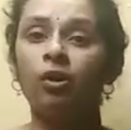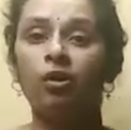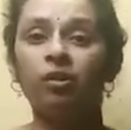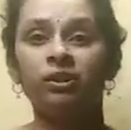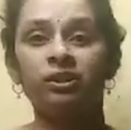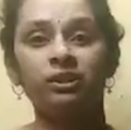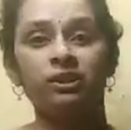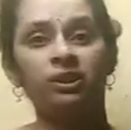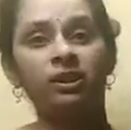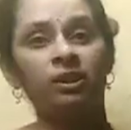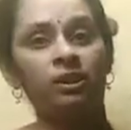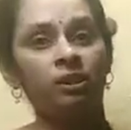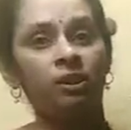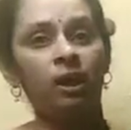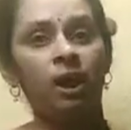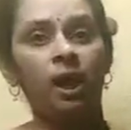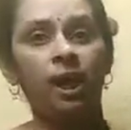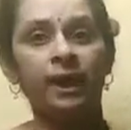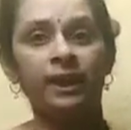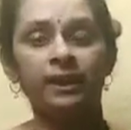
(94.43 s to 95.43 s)
on the
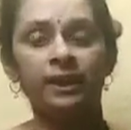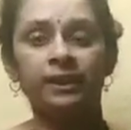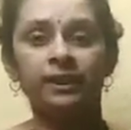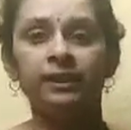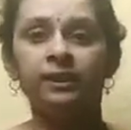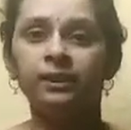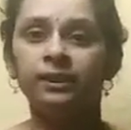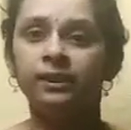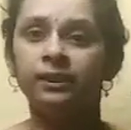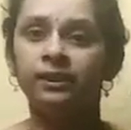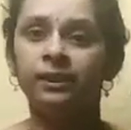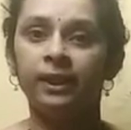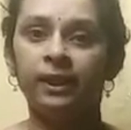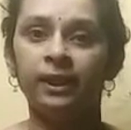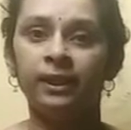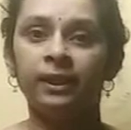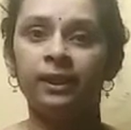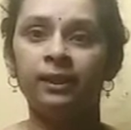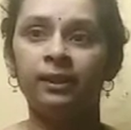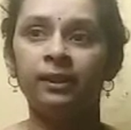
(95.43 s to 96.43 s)
iron
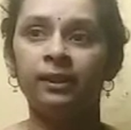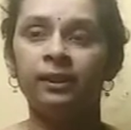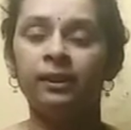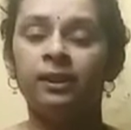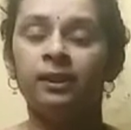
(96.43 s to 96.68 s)
nail.